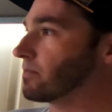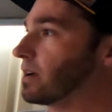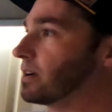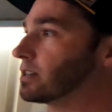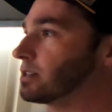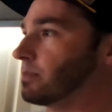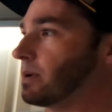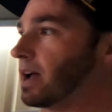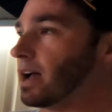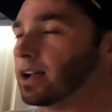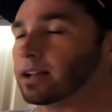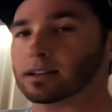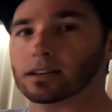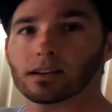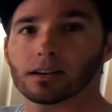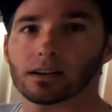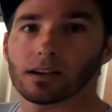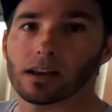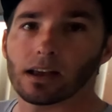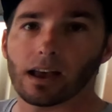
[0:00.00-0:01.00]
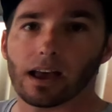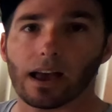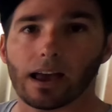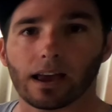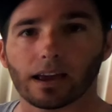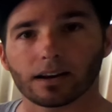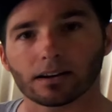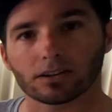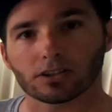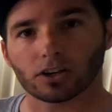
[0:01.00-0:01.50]
front to back
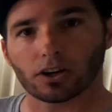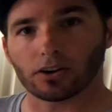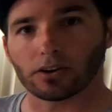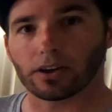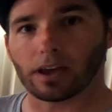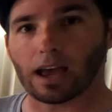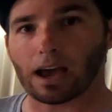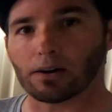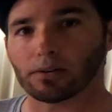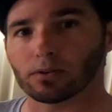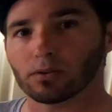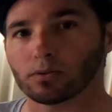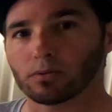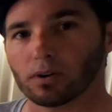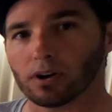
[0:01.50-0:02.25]
and show you how it all